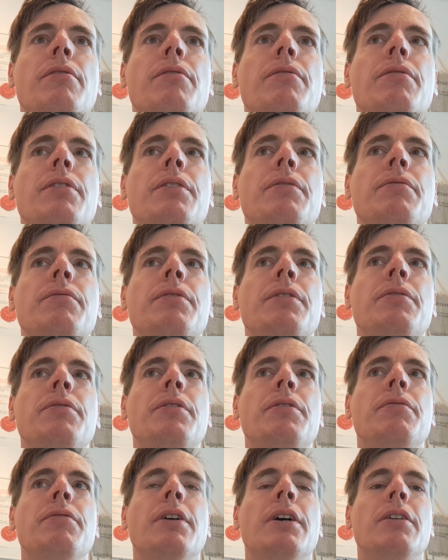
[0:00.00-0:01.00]

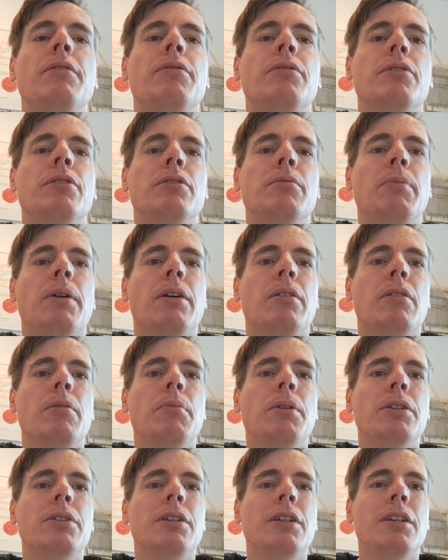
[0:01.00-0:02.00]
55 horsepower,
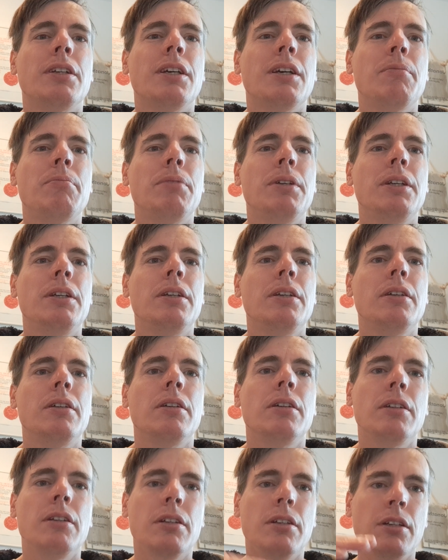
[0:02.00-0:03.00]
but that gap
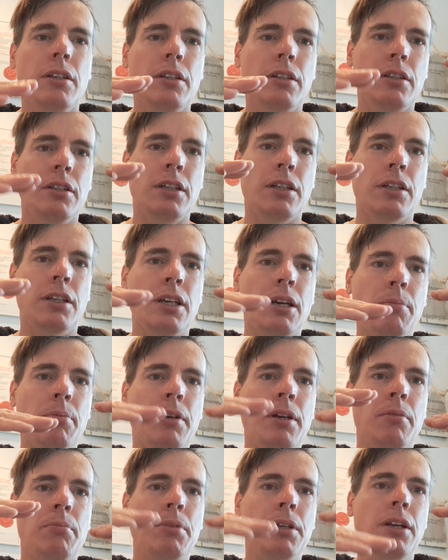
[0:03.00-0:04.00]

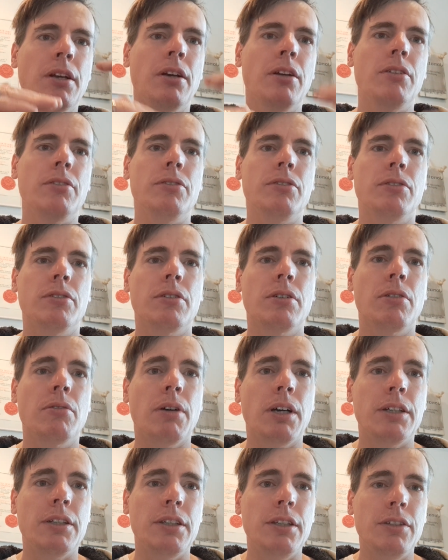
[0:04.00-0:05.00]
can be closed
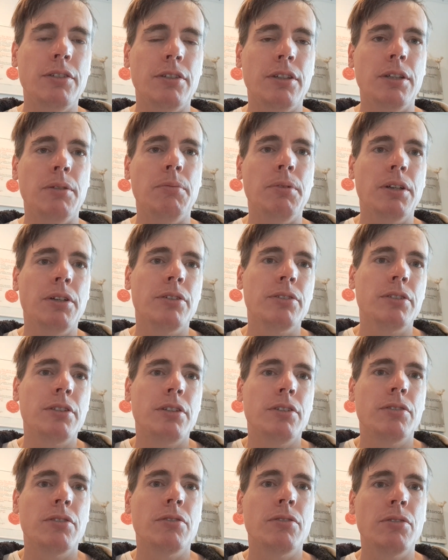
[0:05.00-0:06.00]
quite easily because
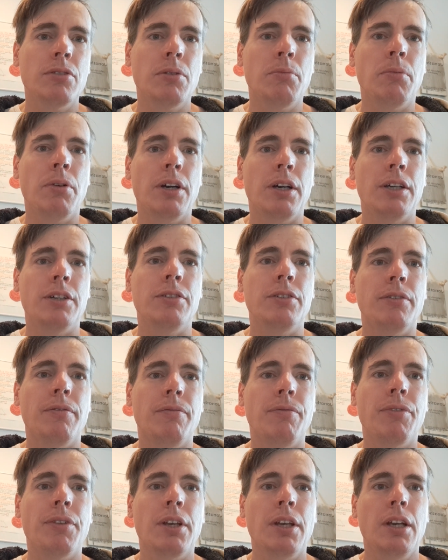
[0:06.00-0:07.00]
there's a turbo
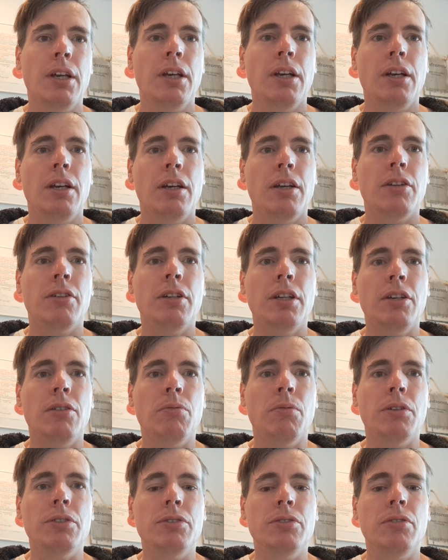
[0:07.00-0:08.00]
engine. A stage
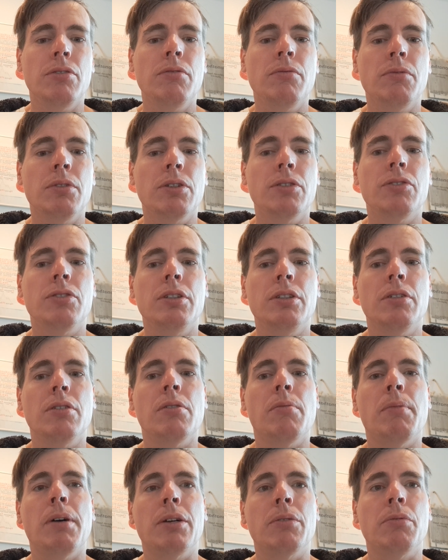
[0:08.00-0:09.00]
1 tune will see you
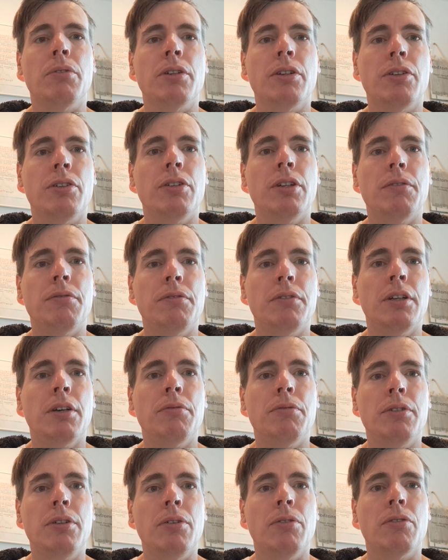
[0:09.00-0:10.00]
about
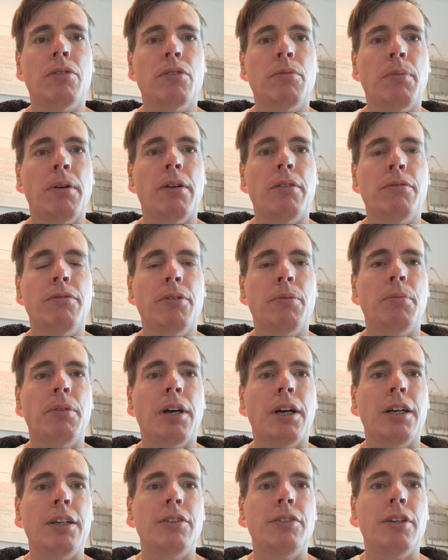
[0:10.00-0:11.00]
170 horsepower from
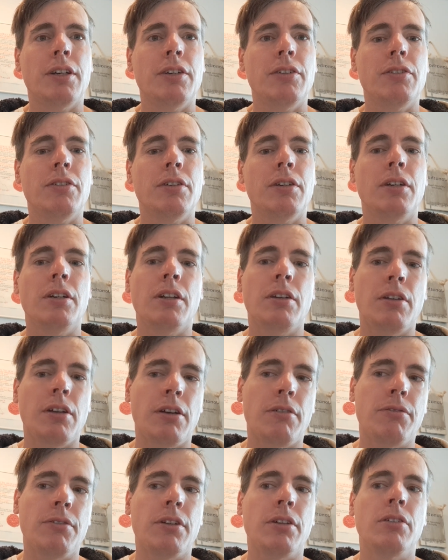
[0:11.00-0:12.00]
the ICE engine, and then you
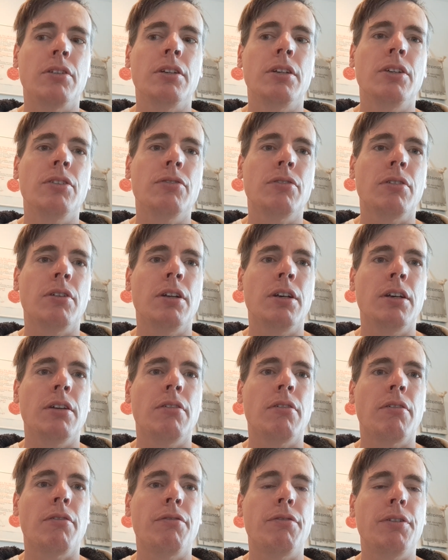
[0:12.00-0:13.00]
have an additional
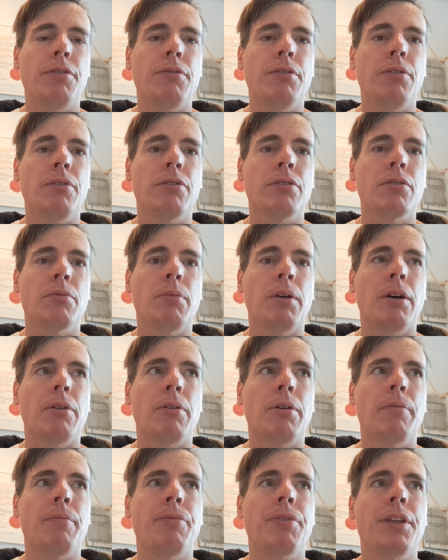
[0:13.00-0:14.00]
layer of 15 horsepower.